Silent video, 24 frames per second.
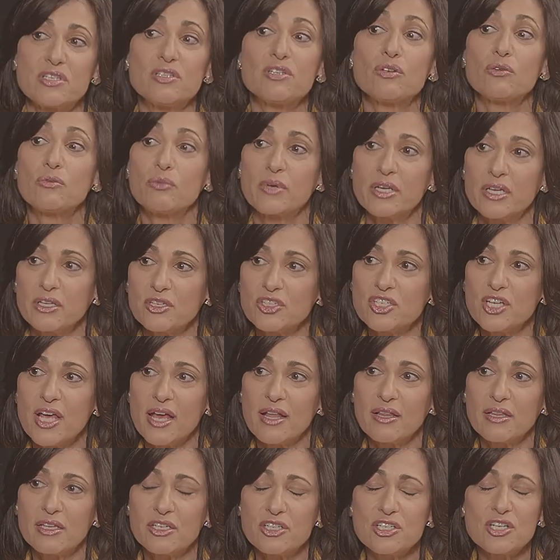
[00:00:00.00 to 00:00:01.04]
is a real
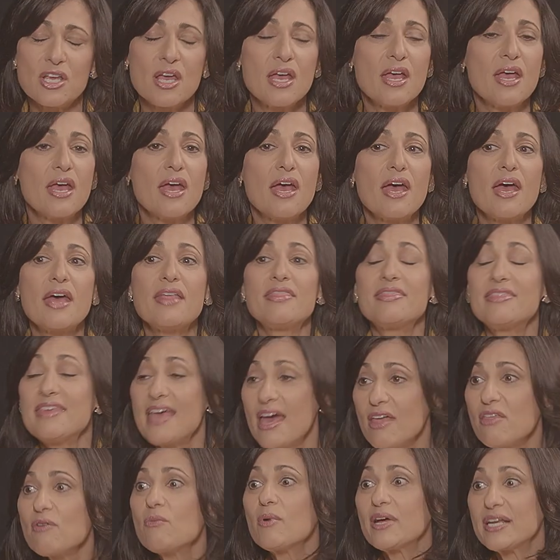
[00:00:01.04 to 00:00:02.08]
challenge. The
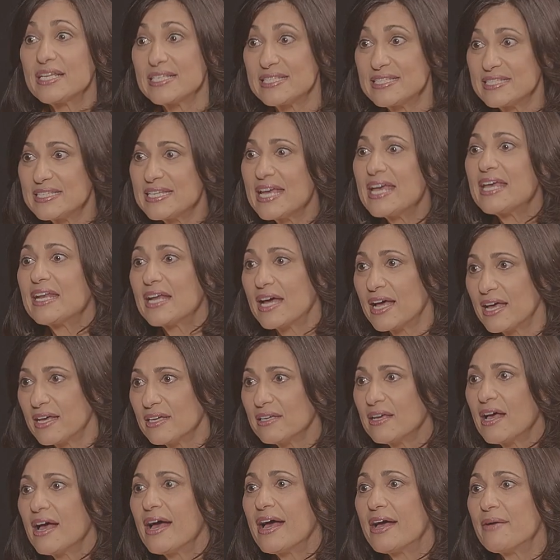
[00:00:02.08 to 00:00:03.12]
other one is data.
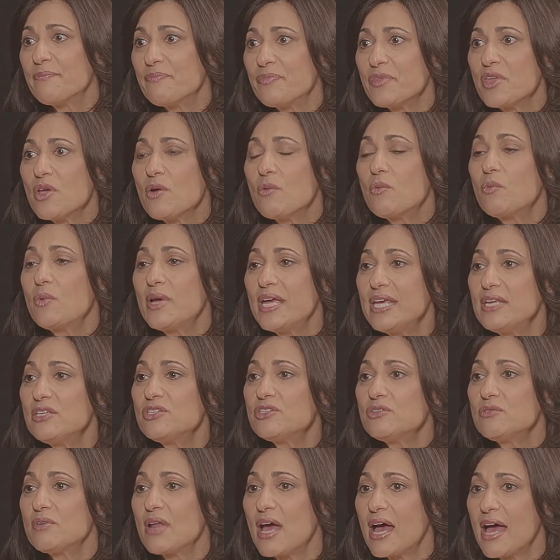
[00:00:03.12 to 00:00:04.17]

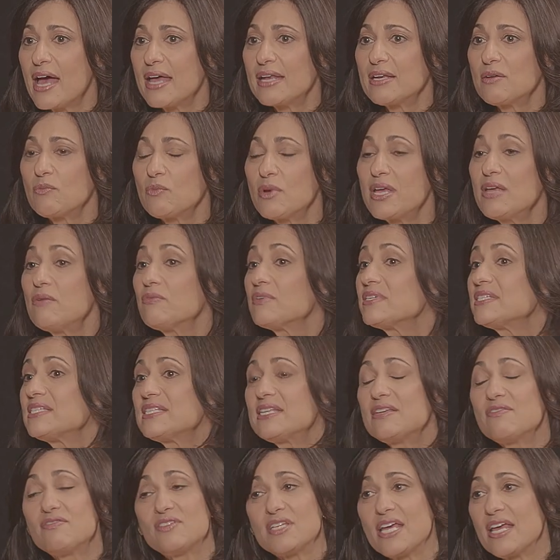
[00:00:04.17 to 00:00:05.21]
We
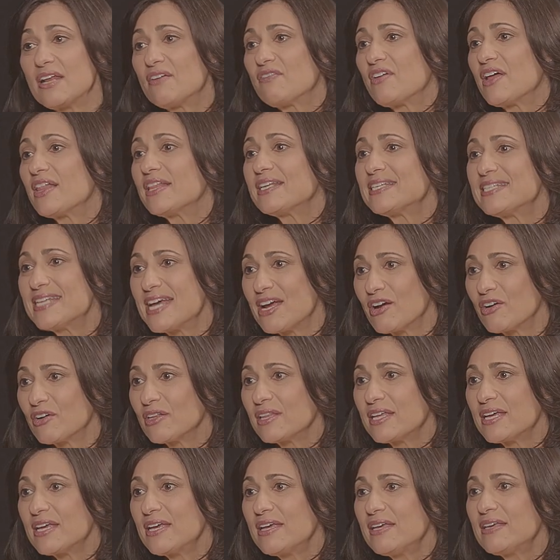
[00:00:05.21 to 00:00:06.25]
receive data
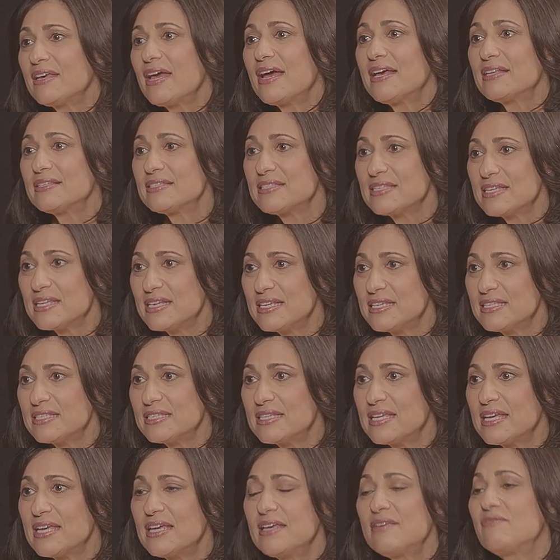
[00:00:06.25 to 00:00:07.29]
voluntarily at
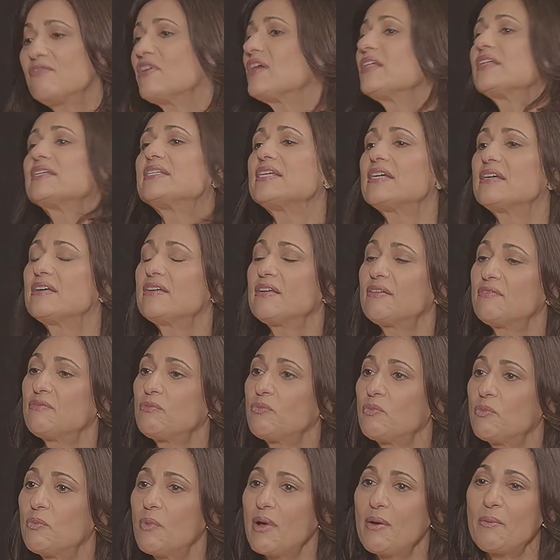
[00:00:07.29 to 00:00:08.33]
CDC.
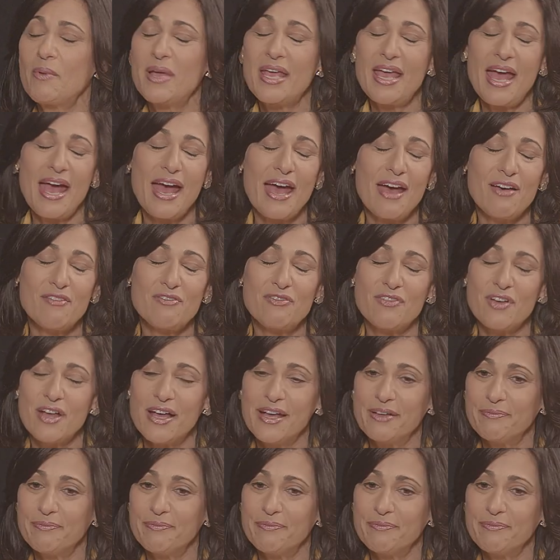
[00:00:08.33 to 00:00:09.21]
We have